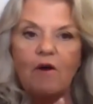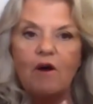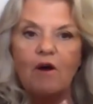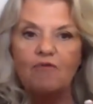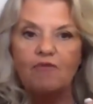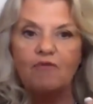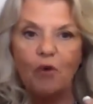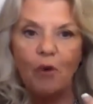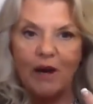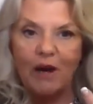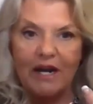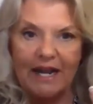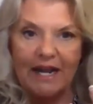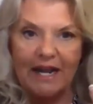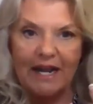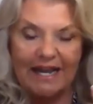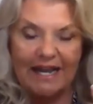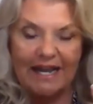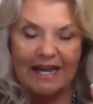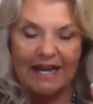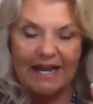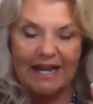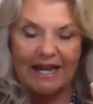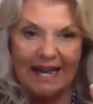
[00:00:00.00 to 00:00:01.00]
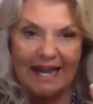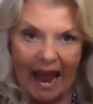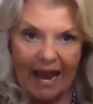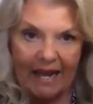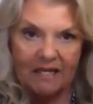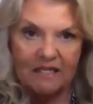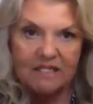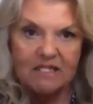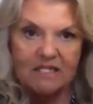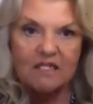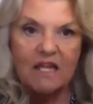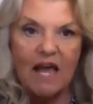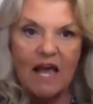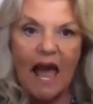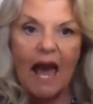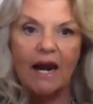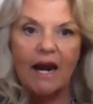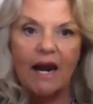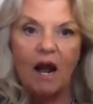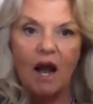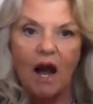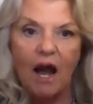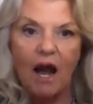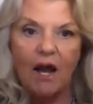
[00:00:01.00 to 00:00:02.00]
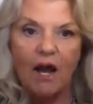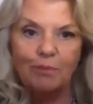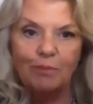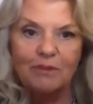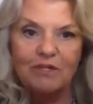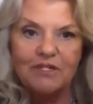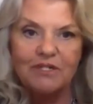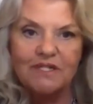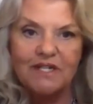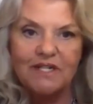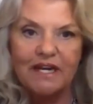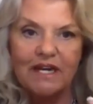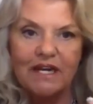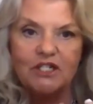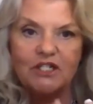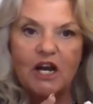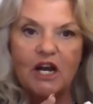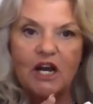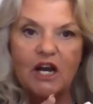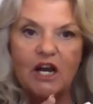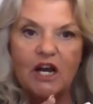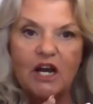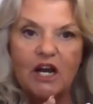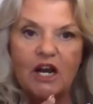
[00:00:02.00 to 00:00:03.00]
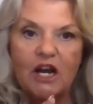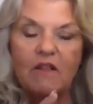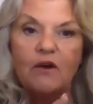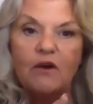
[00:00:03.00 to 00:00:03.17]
They're avoiding gangs at a higher percentage.